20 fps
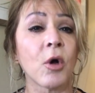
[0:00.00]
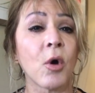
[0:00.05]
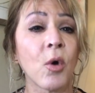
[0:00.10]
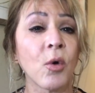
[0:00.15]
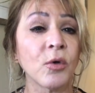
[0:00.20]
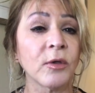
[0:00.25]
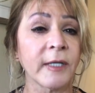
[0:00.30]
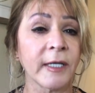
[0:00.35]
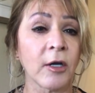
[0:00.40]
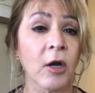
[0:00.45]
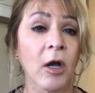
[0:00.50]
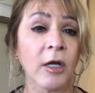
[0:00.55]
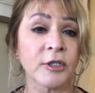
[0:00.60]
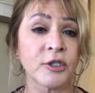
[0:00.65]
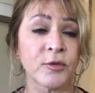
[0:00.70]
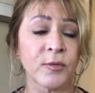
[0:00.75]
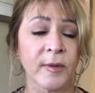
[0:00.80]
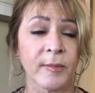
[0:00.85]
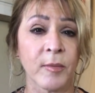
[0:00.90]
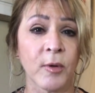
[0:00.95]
holding on
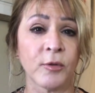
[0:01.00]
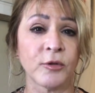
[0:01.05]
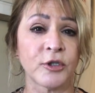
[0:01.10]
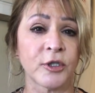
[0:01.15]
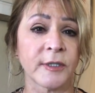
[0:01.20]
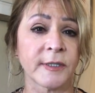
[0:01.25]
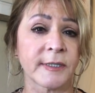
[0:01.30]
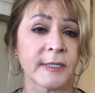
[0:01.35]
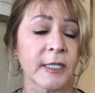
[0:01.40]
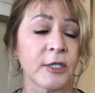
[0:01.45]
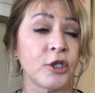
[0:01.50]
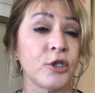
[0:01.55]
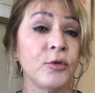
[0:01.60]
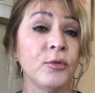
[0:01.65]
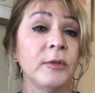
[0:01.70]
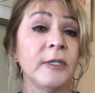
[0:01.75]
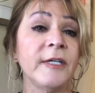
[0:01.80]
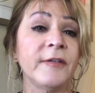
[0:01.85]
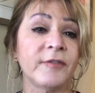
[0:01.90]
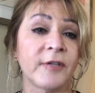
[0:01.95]
to emotions that you
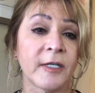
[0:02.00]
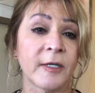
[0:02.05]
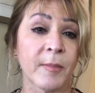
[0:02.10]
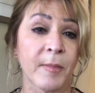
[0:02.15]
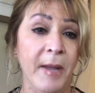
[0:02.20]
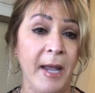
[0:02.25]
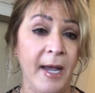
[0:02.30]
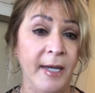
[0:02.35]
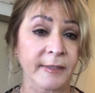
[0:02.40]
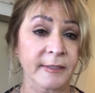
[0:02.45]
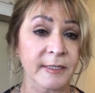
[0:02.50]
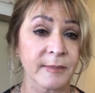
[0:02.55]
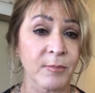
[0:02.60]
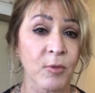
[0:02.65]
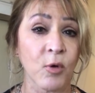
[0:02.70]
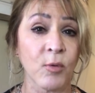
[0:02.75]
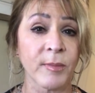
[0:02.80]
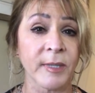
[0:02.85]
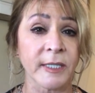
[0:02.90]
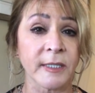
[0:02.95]
lived in a past
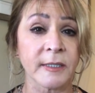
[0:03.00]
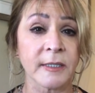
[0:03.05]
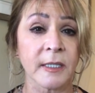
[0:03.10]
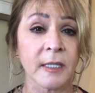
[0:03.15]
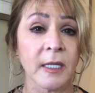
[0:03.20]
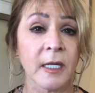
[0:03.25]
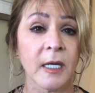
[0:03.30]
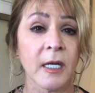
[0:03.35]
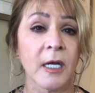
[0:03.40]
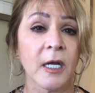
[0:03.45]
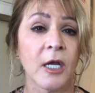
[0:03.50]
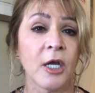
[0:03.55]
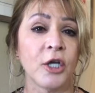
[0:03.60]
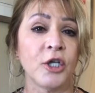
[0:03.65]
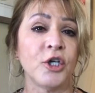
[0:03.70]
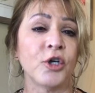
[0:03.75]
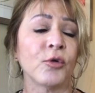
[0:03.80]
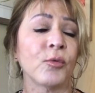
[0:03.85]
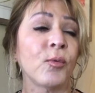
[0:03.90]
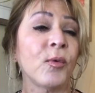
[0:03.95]
moment,
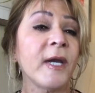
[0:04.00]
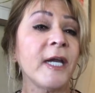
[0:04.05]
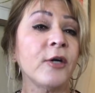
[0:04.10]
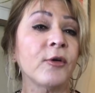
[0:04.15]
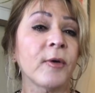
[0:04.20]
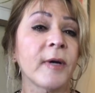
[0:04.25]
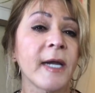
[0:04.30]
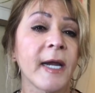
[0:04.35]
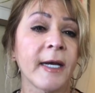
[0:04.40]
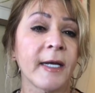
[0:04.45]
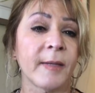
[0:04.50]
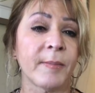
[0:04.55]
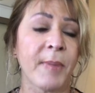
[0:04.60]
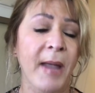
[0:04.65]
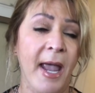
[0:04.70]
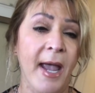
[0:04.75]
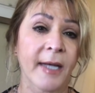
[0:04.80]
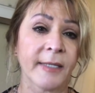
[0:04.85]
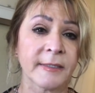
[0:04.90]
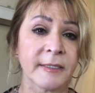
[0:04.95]
you're recreating
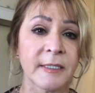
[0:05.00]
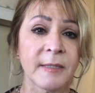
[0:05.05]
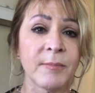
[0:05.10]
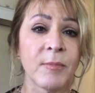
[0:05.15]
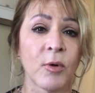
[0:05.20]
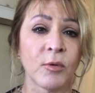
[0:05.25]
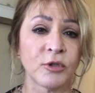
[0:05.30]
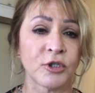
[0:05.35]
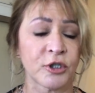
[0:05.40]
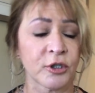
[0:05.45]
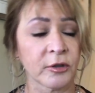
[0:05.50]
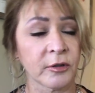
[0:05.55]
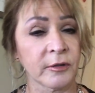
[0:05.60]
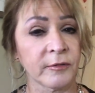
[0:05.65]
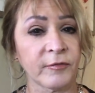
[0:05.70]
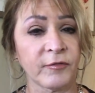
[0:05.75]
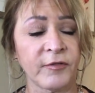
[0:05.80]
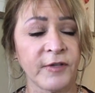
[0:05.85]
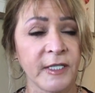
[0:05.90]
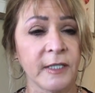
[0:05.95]
past emotional
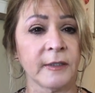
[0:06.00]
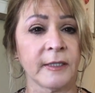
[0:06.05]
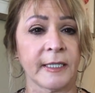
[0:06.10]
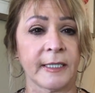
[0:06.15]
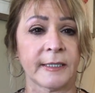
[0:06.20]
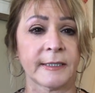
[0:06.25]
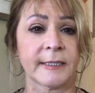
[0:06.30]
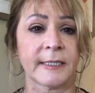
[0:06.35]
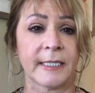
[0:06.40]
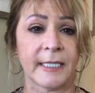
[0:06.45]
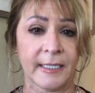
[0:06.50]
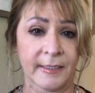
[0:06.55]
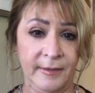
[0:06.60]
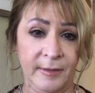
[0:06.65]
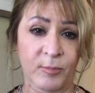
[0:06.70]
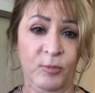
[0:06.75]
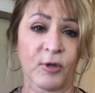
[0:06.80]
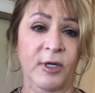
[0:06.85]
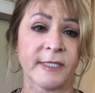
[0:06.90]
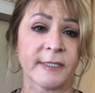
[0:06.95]
feelings in
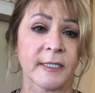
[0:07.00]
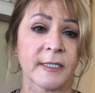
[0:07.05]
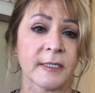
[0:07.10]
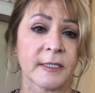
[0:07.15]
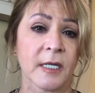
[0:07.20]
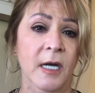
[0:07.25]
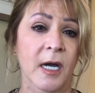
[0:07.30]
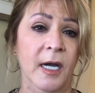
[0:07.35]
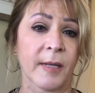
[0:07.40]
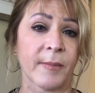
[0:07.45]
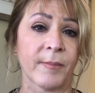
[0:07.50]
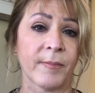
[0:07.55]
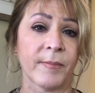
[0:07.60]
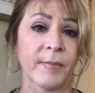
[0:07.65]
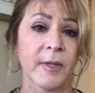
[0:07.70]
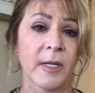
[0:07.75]
the present time.